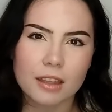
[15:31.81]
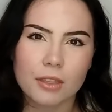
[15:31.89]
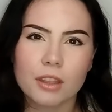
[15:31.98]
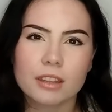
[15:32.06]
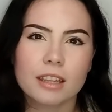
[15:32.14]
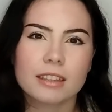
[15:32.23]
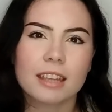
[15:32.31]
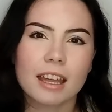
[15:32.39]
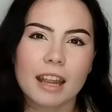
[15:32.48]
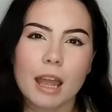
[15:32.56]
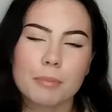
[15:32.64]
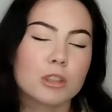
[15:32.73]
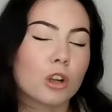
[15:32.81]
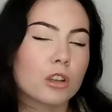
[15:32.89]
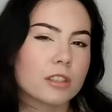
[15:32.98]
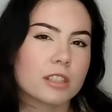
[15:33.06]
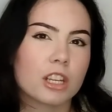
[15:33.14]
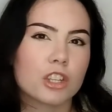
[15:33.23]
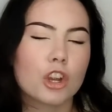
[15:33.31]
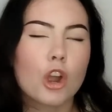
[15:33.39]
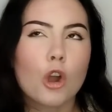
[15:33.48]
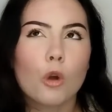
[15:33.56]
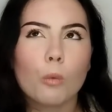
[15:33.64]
I think that happened on stage